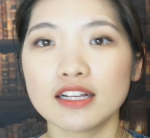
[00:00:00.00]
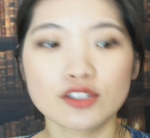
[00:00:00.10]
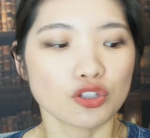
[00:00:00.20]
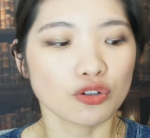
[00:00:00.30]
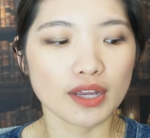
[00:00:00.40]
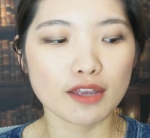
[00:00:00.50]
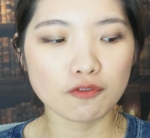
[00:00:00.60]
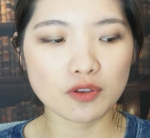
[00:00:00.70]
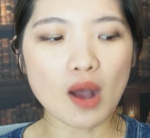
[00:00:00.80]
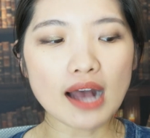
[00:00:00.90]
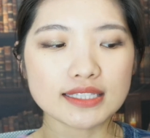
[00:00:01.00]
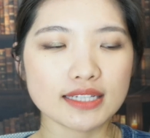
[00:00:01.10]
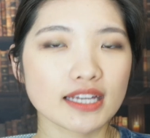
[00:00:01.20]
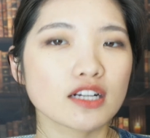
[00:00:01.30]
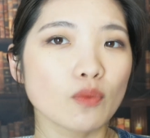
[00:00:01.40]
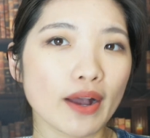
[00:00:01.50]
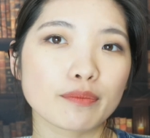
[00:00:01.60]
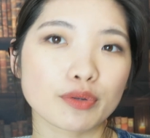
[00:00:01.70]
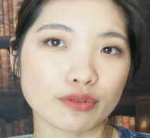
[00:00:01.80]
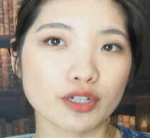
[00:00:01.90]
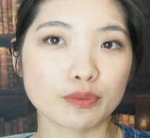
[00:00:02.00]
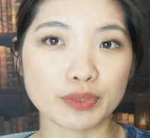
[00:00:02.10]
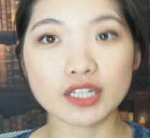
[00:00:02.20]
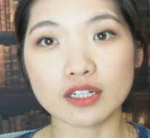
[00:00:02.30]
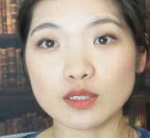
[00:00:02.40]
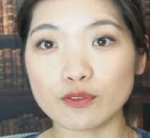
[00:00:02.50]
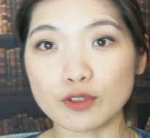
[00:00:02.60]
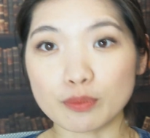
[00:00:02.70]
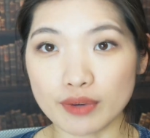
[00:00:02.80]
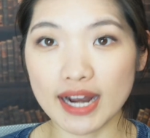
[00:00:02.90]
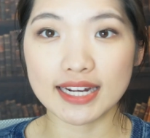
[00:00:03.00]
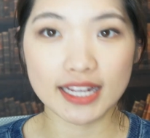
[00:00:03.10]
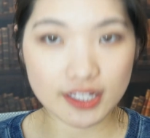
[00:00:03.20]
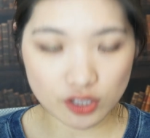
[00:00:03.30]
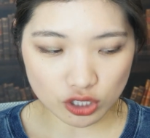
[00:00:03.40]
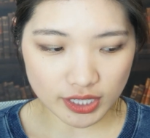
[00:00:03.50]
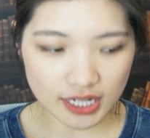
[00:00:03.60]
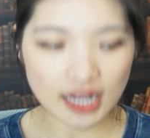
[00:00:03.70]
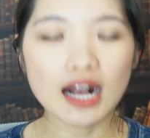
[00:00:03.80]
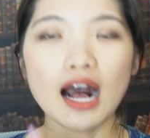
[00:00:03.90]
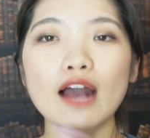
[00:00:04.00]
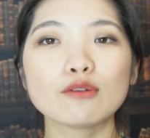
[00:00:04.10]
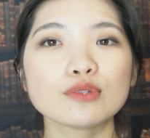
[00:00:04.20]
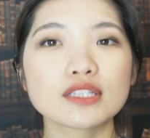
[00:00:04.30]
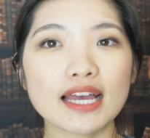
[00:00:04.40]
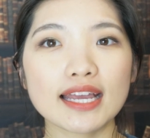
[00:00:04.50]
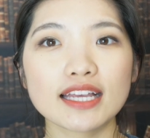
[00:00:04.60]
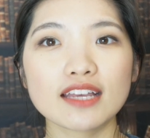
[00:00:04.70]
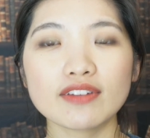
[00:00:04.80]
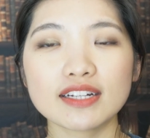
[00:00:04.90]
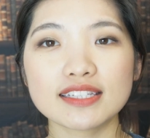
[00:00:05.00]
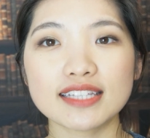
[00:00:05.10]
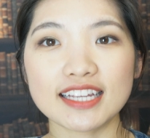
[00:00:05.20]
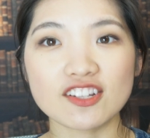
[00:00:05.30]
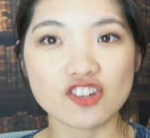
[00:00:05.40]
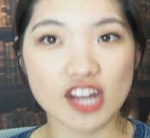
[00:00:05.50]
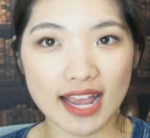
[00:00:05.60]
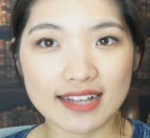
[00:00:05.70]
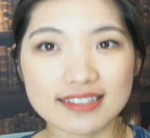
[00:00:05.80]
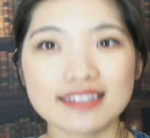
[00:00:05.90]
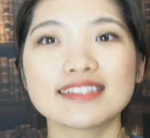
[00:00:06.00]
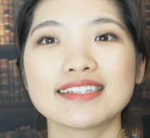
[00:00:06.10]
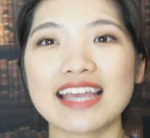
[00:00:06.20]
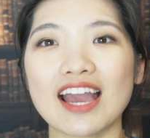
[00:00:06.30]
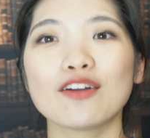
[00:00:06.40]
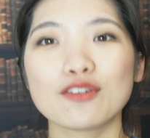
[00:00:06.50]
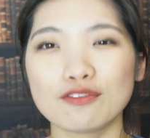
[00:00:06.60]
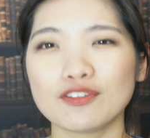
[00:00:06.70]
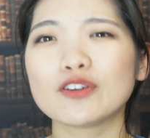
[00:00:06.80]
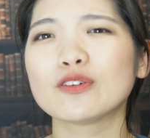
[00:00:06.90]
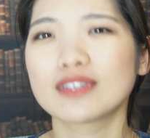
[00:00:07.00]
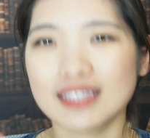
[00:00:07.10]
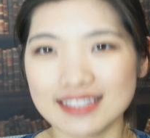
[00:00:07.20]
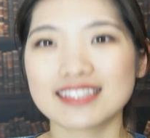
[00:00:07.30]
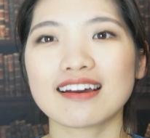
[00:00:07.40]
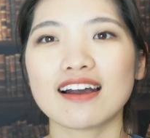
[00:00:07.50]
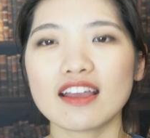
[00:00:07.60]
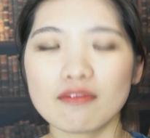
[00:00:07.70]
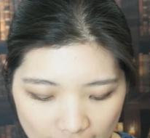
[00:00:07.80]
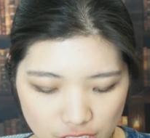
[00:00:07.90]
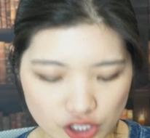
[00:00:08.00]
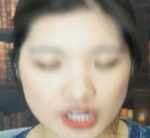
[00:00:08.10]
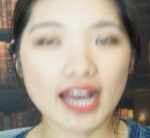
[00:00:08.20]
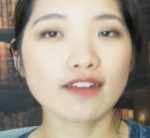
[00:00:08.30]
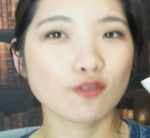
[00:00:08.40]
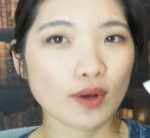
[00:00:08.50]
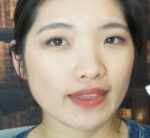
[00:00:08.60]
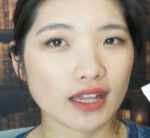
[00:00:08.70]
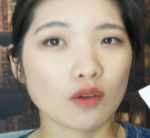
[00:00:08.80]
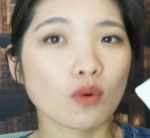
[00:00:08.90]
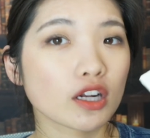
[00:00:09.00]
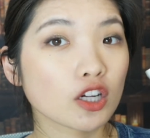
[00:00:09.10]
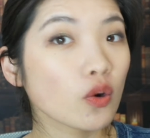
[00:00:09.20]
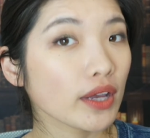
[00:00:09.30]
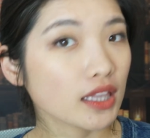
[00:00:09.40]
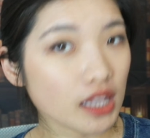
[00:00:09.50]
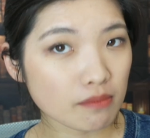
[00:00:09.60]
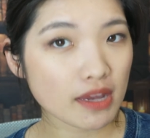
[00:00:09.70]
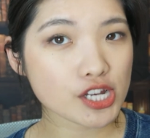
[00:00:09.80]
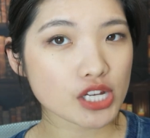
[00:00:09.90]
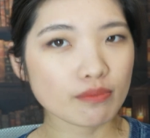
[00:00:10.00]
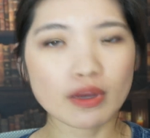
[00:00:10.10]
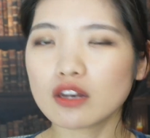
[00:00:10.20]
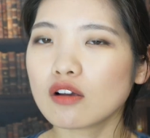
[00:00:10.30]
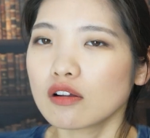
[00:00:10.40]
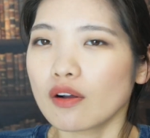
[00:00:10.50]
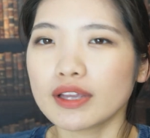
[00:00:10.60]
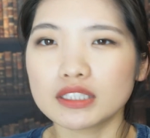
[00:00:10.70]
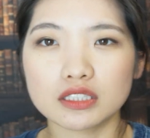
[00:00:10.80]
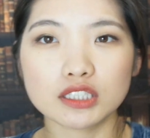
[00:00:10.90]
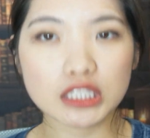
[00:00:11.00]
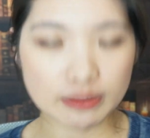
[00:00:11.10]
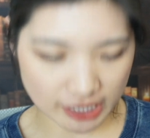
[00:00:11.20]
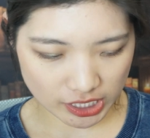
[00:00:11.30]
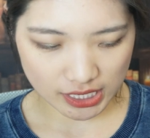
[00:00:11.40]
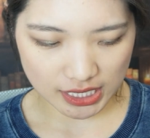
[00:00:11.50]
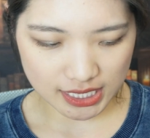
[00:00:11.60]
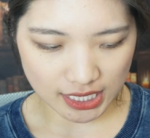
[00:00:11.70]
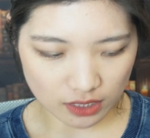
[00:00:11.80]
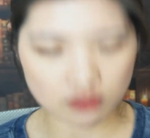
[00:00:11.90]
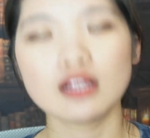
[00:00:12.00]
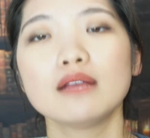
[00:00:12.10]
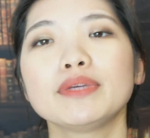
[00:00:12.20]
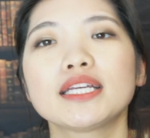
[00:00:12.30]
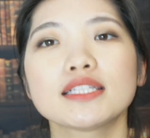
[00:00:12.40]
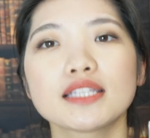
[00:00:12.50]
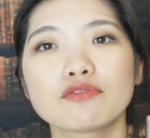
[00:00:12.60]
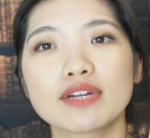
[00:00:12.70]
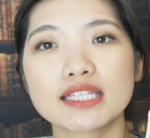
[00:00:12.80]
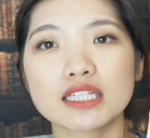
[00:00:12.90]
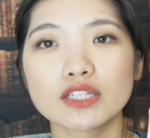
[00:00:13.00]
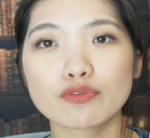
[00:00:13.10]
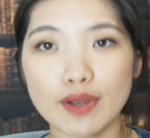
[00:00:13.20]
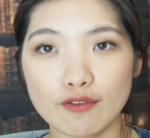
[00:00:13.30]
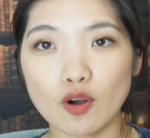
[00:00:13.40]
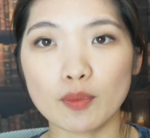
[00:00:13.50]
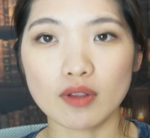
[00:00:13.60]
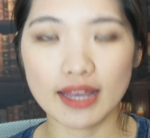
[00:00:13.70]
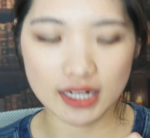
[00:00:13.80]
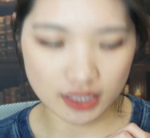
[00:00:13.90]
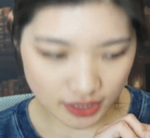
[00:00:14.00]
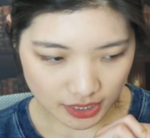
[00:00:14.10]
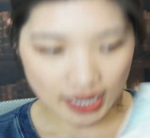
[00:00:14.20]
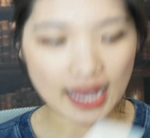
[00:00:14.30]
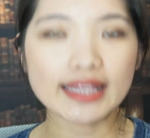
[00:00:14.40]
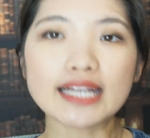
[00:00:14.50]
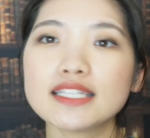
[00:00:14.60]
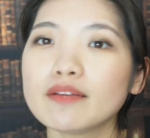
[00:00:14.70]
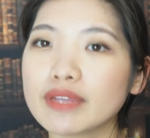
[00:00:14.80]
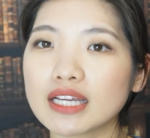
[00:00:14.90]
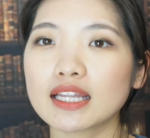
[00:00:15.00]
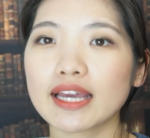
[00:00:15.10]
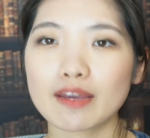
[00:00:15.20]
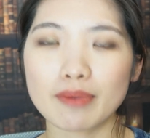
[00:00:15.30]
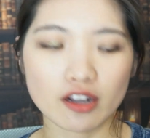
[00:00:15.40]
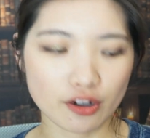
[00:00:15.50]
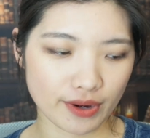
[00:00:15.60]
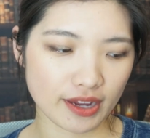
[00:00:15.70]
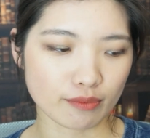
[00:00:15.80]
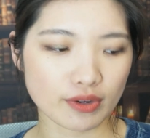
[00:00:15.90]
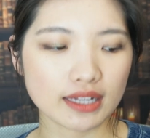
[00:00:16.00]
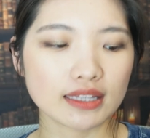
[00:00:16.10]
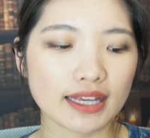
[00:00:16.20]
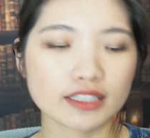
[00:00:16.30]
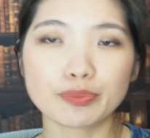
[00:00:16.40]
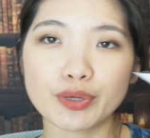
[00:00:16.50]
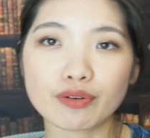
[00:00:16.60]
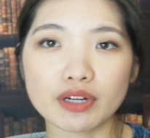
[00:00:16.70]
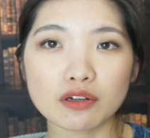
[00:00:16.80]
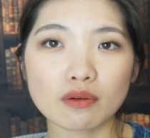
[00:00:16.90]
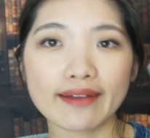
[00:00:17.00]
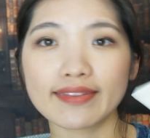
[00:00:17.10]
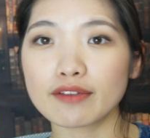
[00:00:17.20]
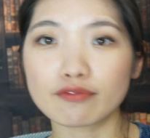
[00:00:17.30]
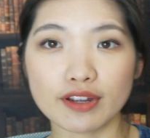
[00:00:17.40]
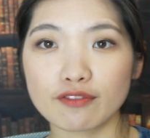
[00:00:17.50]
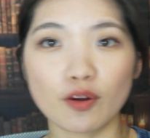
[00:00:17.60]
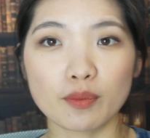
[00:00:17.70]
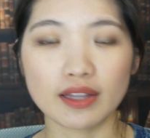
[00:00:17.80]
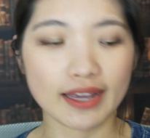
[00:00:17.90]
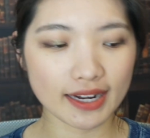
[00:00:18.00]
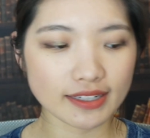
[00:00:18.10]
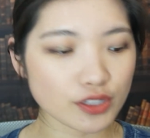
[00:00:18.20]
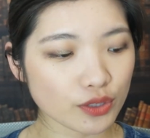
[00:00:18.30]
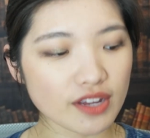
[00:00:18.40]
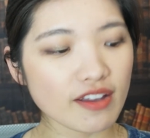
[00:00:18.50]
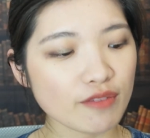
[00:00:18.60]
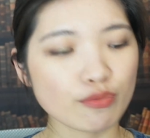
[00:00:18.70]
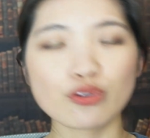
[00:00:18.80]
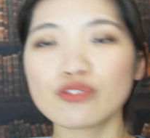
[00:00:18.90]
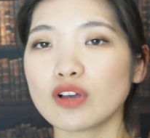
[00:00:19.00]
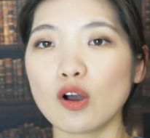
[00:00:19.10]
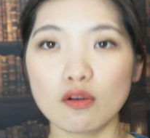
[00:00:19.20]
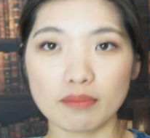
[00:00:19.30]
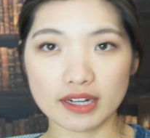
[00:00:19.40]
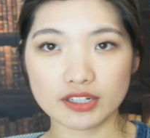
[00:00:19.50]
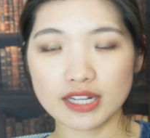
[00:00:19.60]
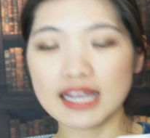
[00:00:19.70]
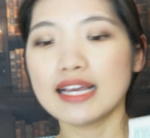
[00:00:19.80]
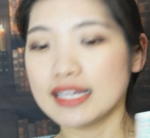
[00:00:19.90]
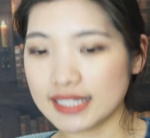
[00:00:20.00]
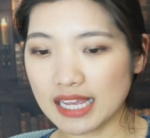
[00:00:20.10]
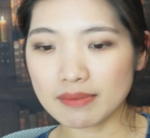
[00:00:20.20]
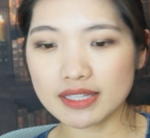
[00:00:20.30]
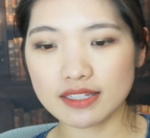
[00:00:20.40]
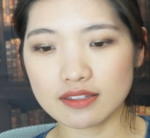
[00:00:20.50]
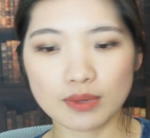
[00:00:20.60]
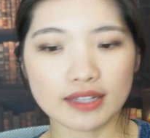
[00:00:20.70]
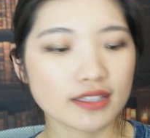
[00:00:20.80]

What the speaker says: So if you are staying away Purito because of the brand history, I would say give it a second chance, see how you feel this time. I do have one that I want to quickly mention but not go into too much detail because they recently reformulated it. And that's something I like about Korean brand. Like the Purito one, they've reformulated it, so they improved a whole bunch. Same as this one.